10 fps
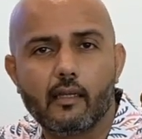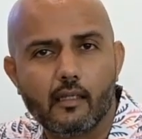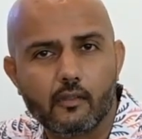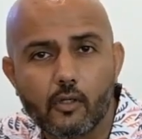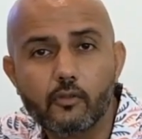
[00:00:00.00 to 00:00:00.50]

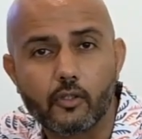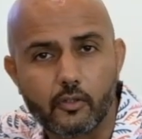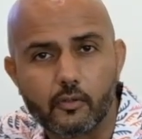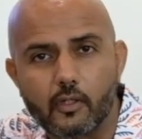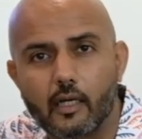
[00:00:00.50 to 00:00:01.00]
talk to
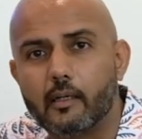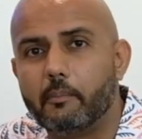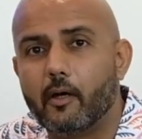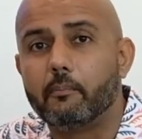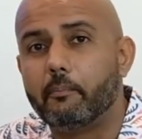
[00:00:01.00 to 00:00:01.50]
you
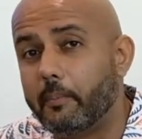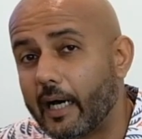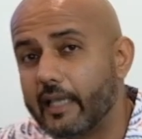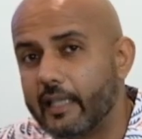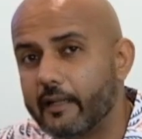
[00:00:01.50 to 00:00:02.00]
about
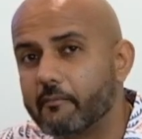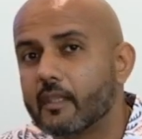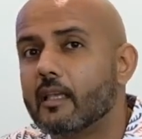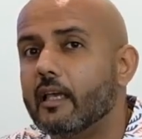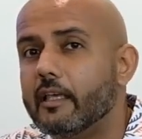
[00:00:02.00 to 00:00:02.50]
buying
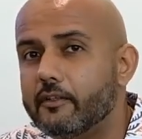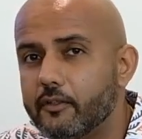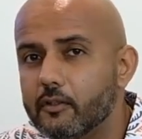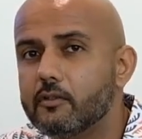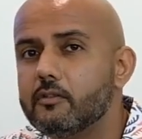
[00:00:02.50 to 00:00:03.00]
a
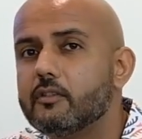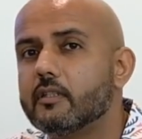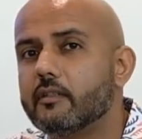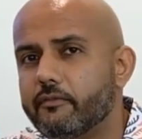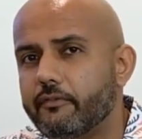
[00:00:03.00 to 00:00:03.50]
used
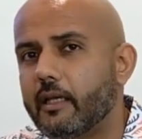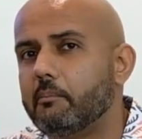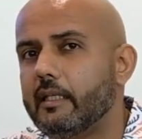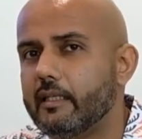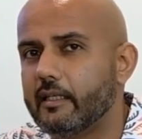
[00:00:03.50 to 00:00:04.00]

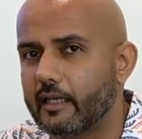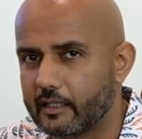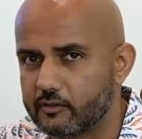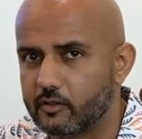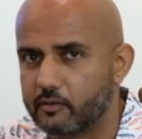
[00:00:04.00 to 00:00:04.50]
family
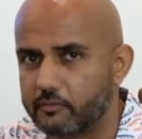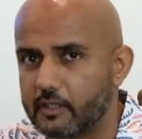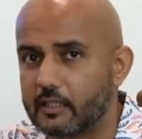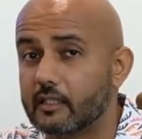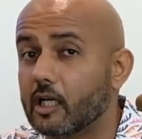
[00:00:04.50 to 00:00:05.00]

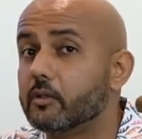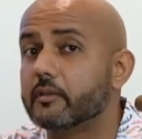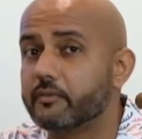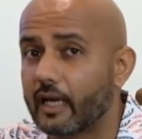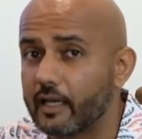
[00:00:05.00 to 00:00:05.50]
SUV. Now
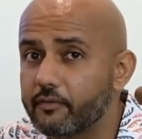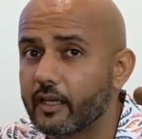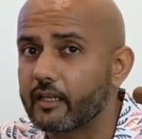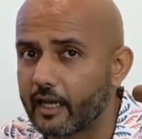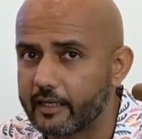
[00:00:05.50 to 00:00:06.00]
I
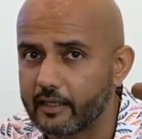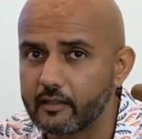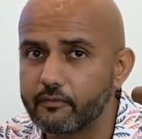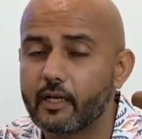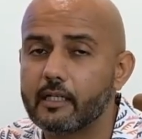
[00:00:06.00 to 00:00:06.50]
have
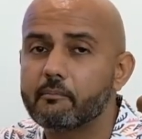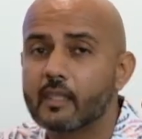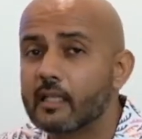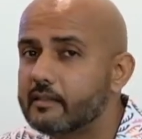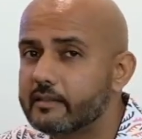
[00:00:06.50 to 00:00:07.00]
identified
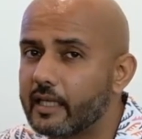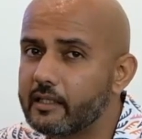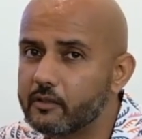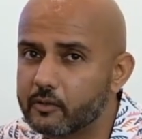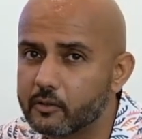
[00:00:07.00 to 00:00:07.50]

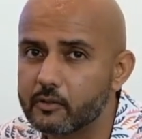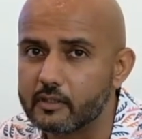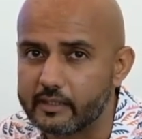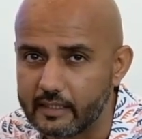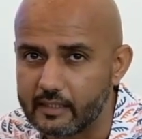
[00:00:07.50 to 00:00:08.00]
10
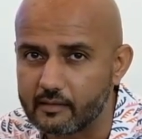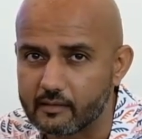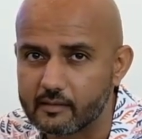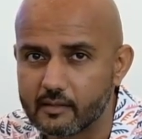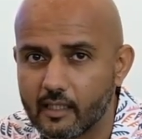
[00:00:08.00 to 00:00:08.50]
good
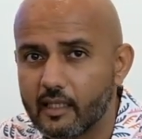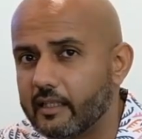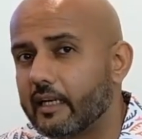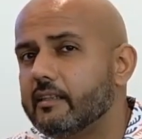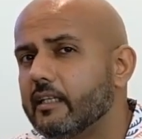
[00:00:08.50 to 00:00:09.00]
deals
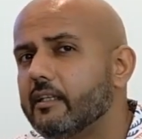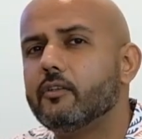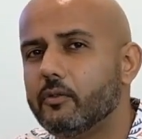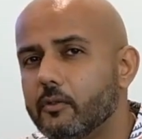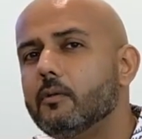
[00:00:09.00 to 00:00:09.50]
that I think
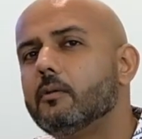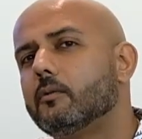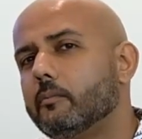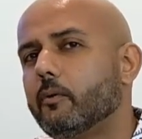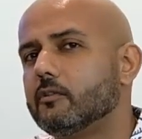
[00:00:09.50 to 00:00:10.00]
you
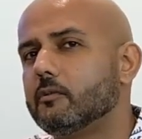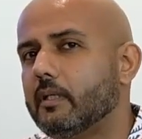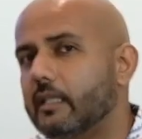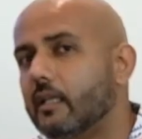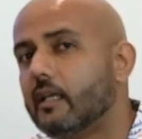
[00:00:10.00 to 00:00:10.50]
could
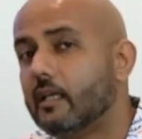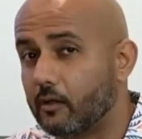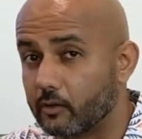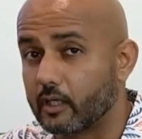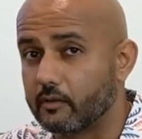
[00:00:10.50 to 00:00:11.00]
possibly
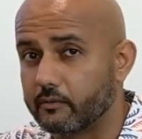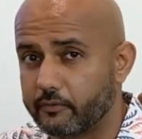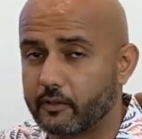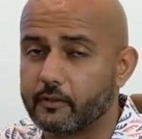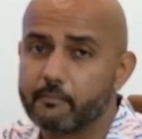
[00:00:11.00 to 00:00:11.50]
look out for.